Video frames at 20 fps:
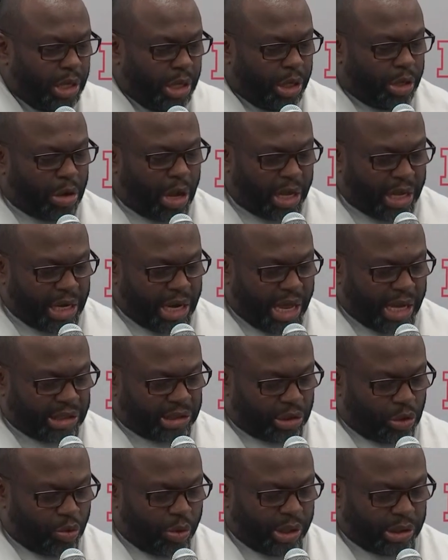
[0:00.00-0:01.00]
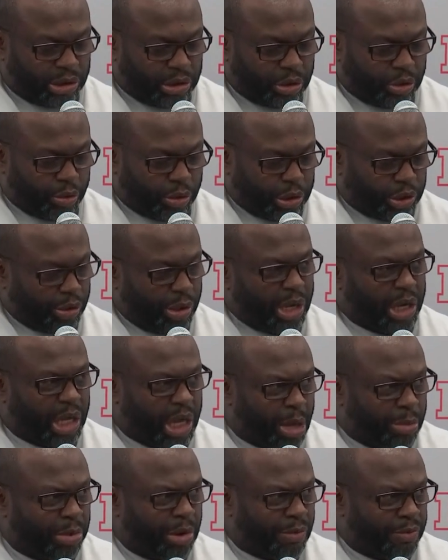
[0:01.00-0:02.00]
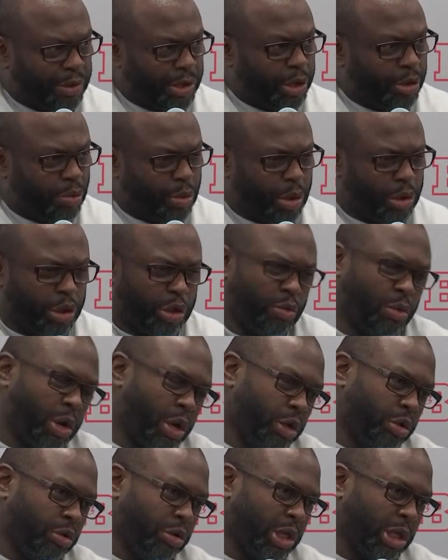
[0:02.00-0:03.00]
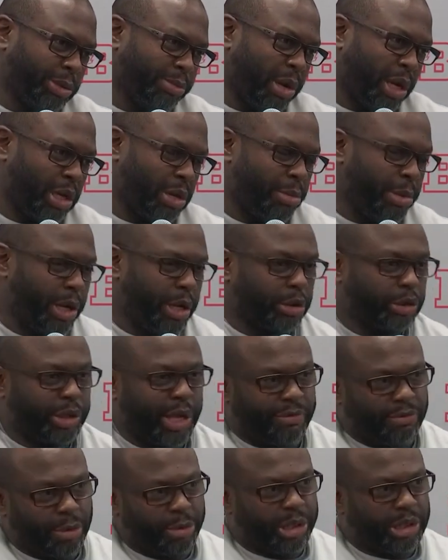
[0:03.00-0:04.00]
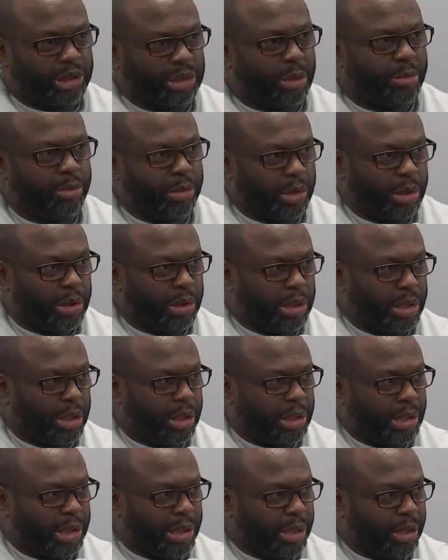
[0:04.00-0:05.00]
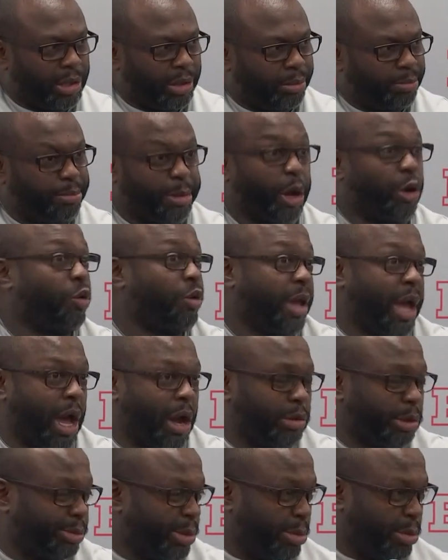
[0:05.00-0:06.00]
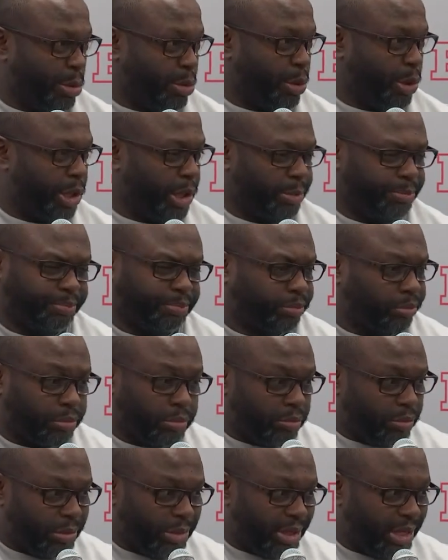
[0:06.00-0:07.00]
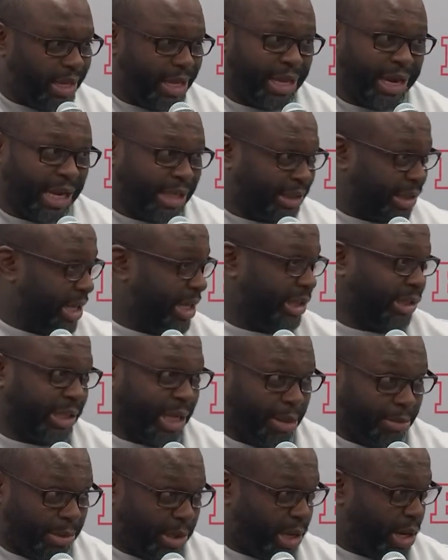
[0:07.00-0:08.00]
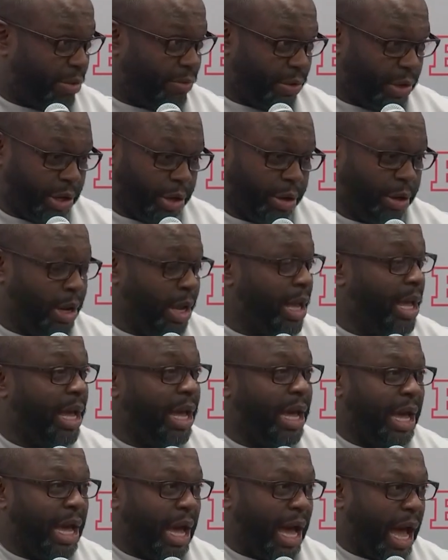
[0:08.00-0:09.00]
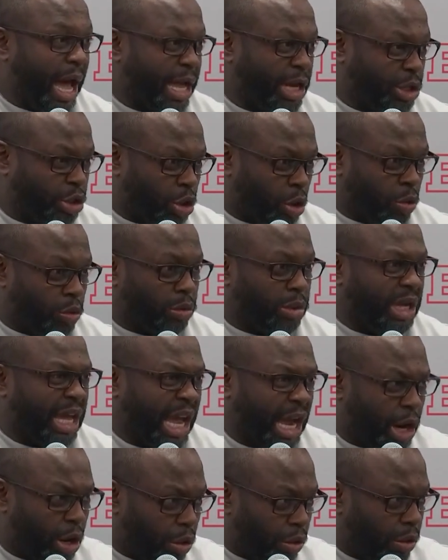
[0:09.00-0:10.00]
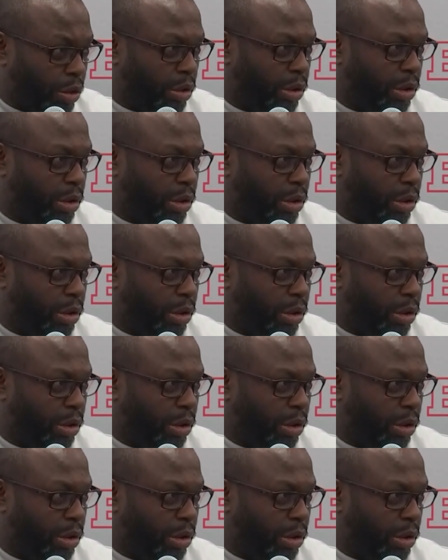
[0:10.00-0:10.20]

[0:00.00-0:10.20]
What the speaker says: you know, I get asked the question during training camp every year, well, do you want to do things by committee or does it have to be some a bell cow, as people put it? And I say the same thing every year. I don't care.